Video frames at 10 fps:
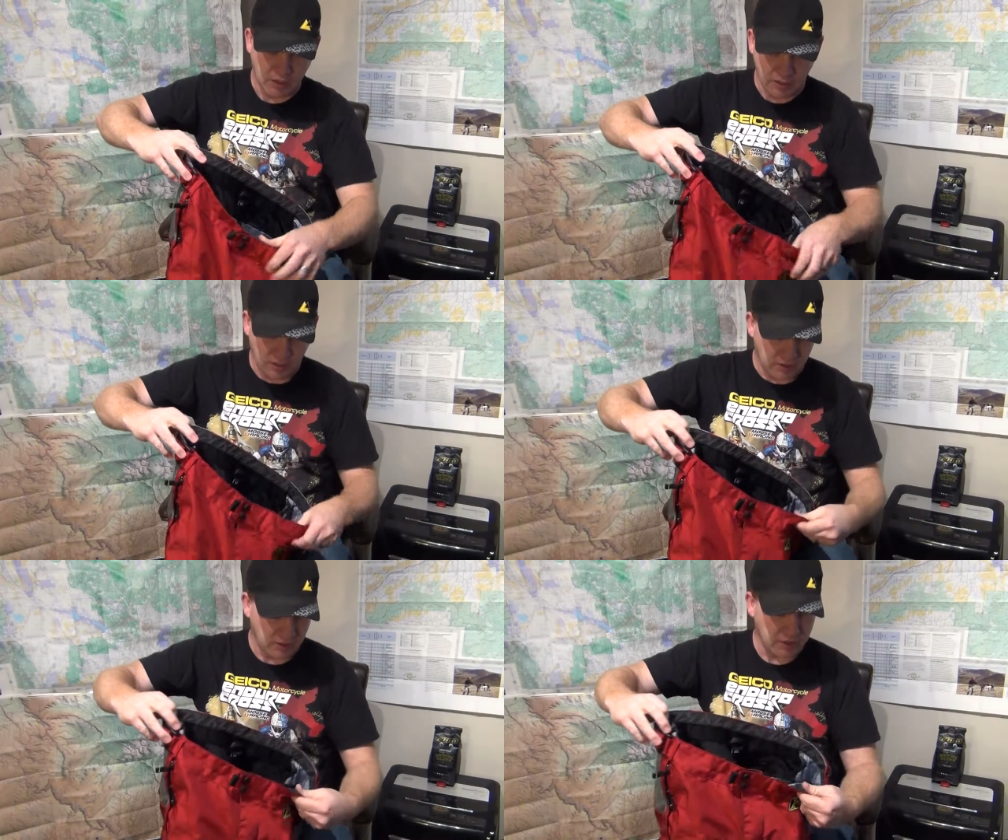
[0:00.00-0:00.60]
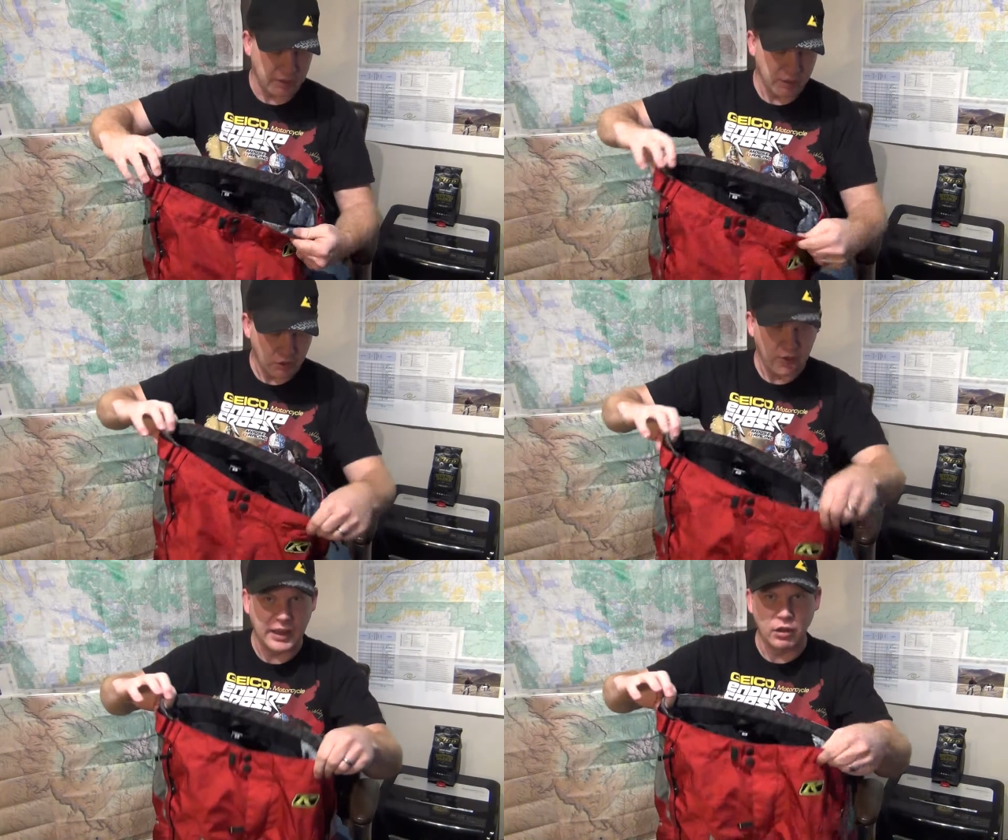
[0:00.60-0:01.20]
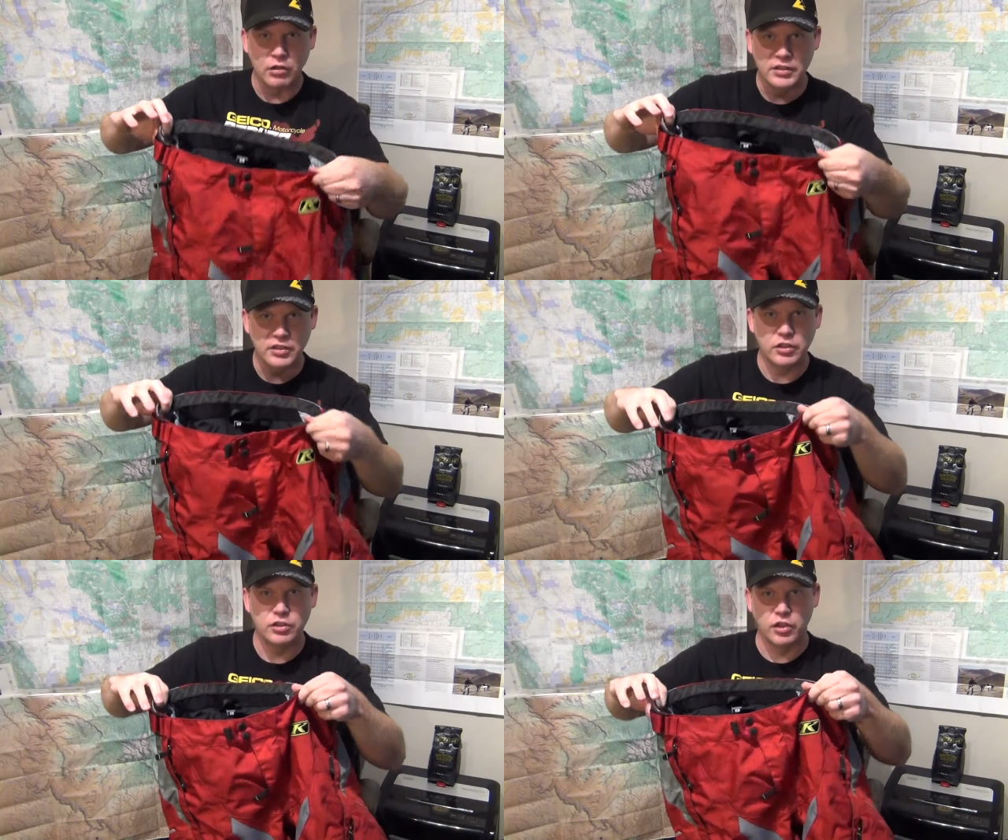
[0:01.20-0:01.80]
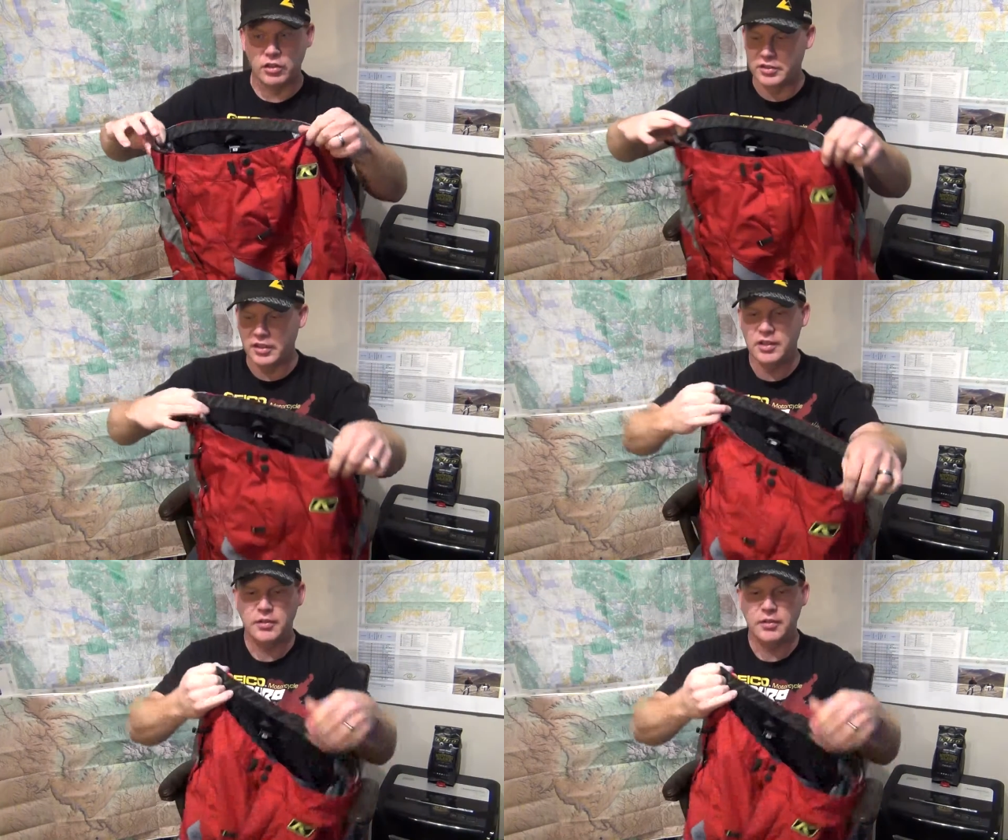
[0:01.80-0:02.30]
And, you know, that holds in your jersey.